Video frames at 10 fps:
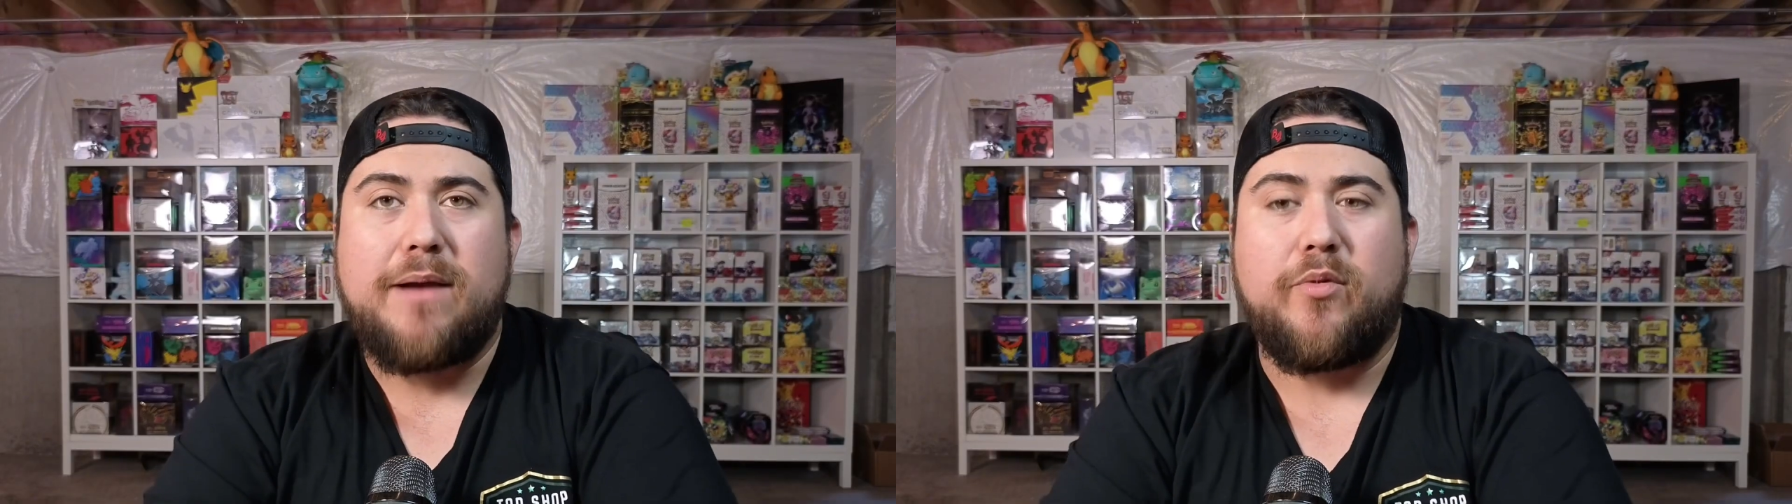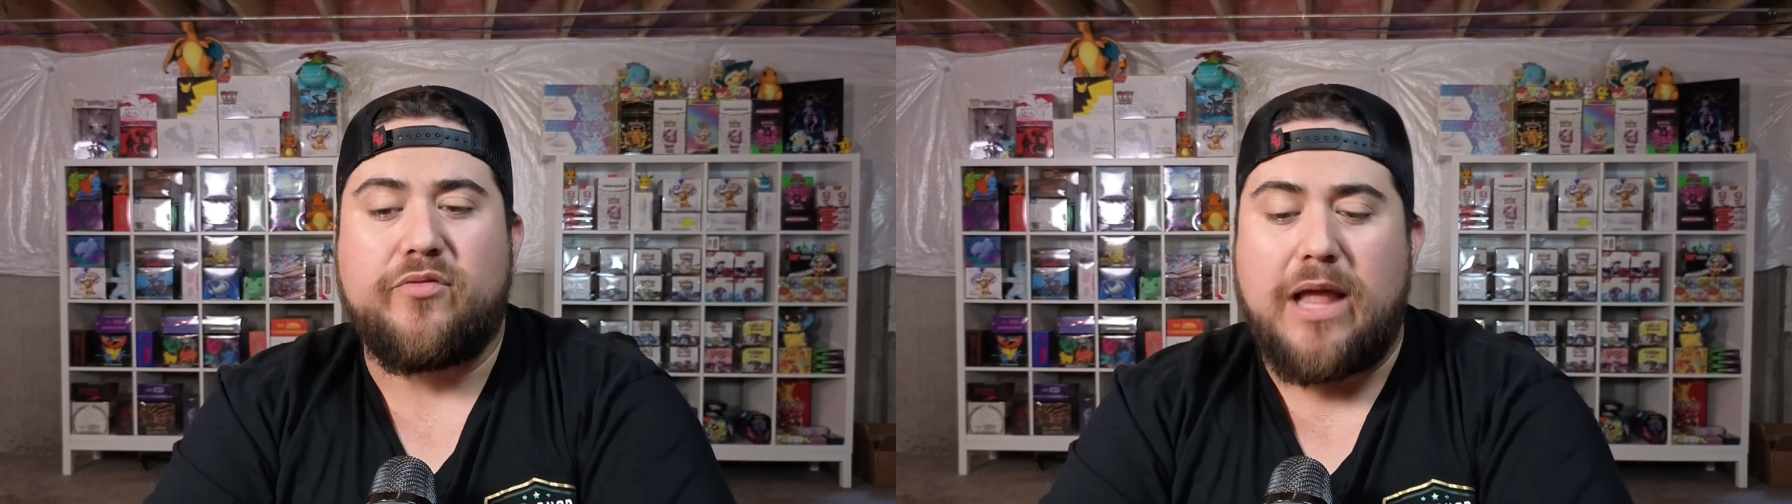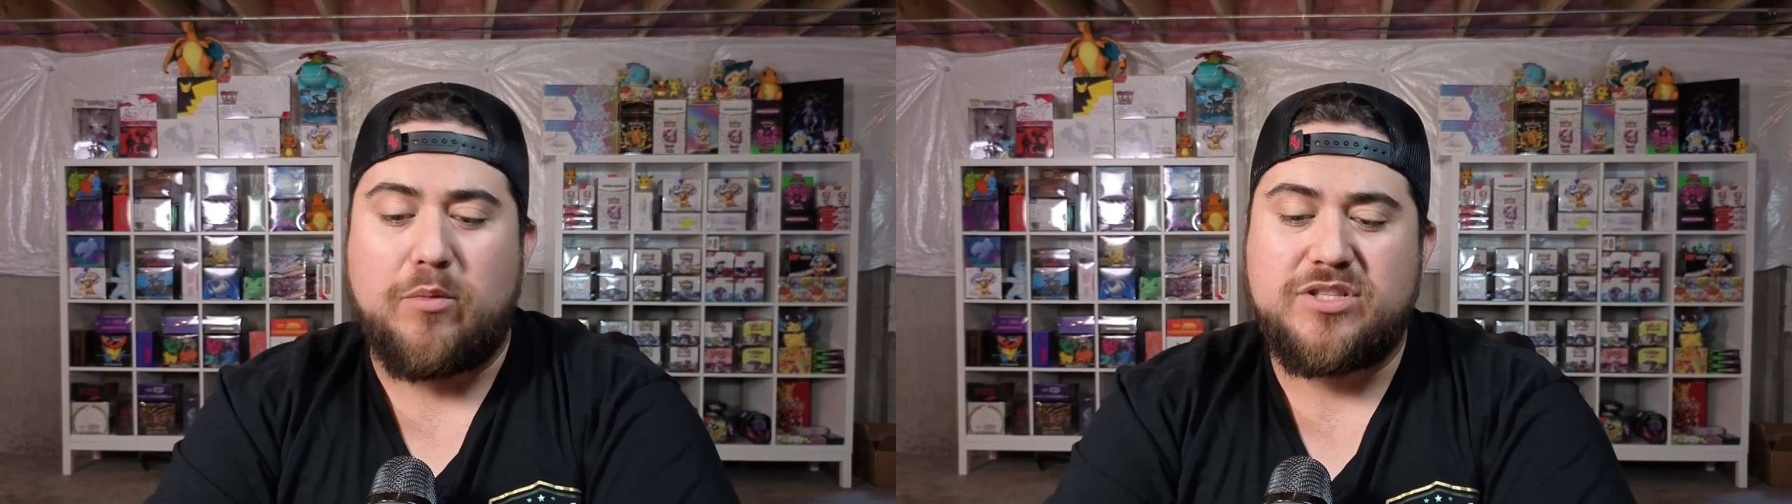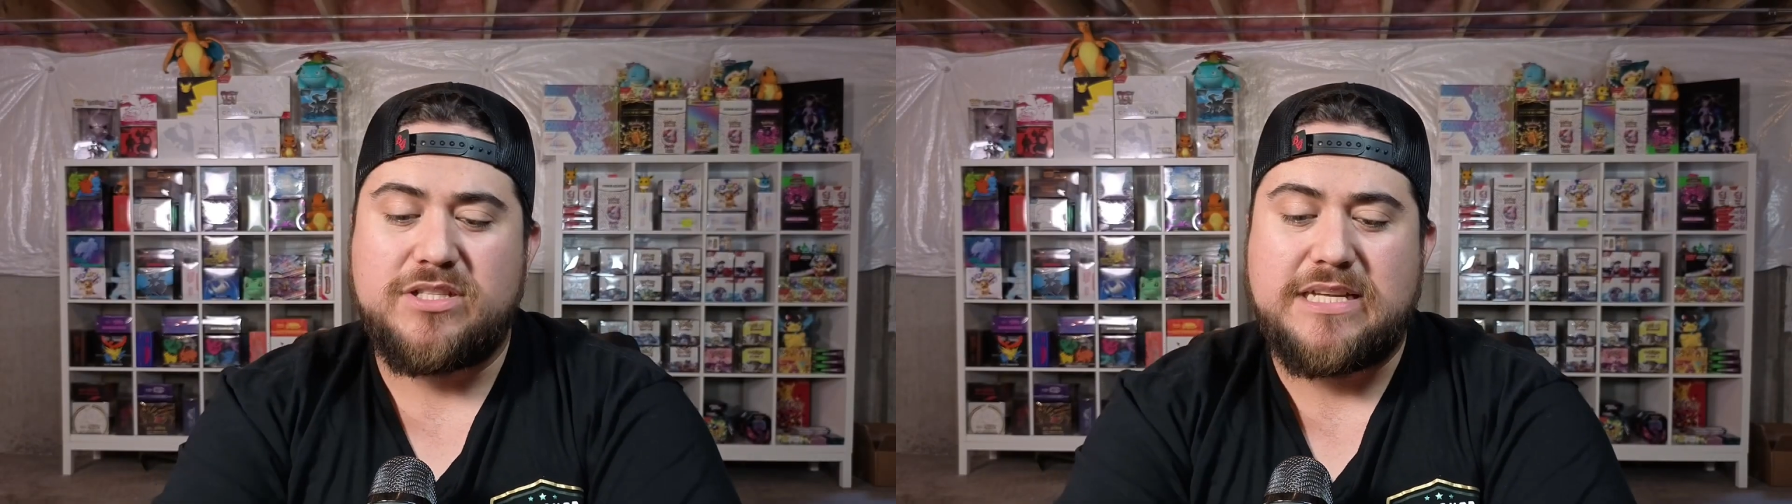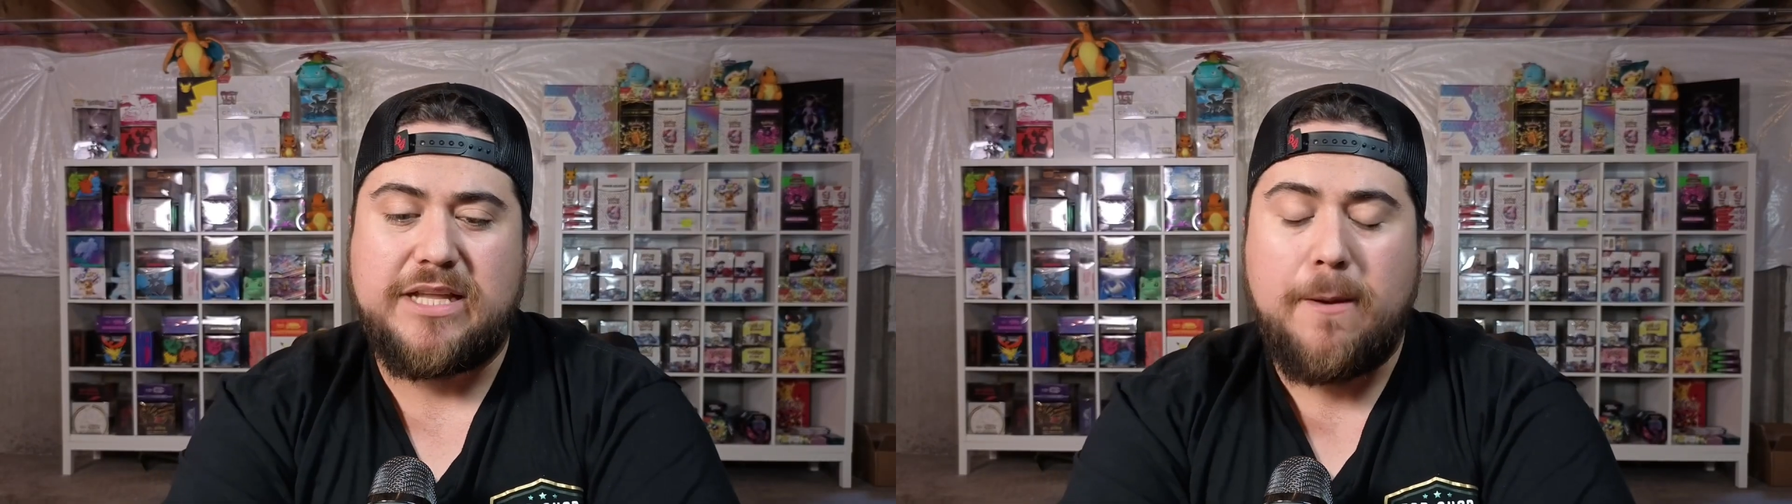both languages
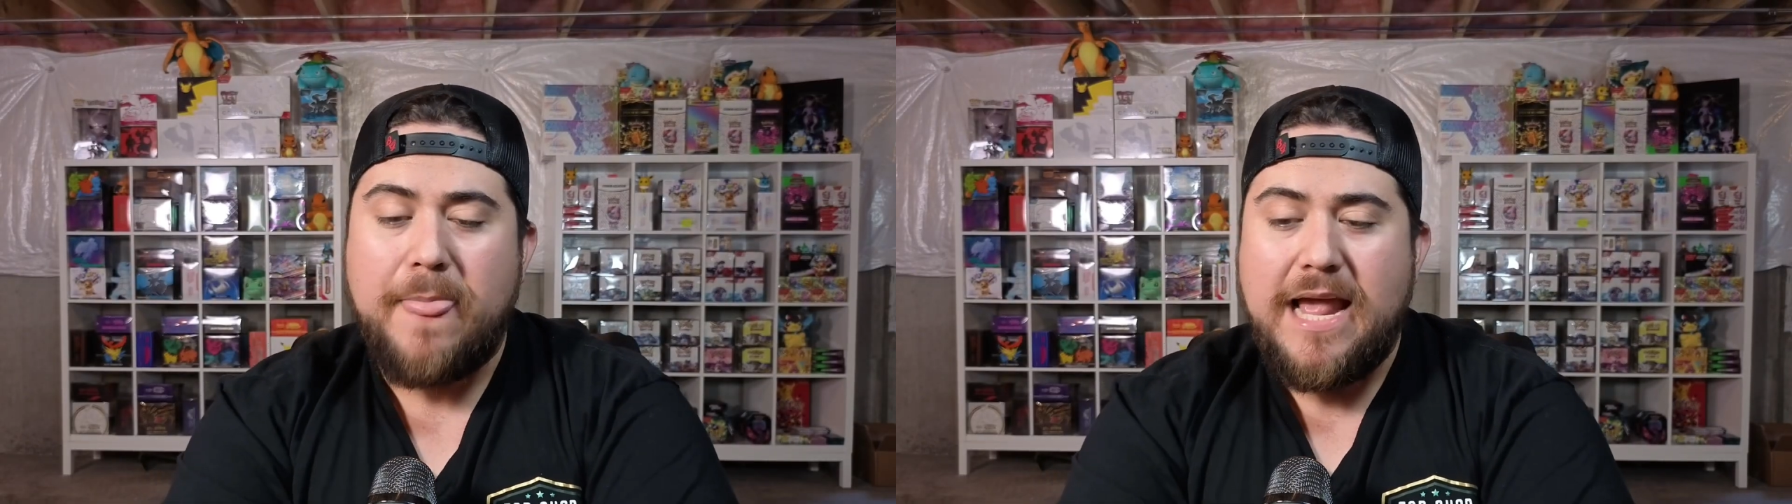in there.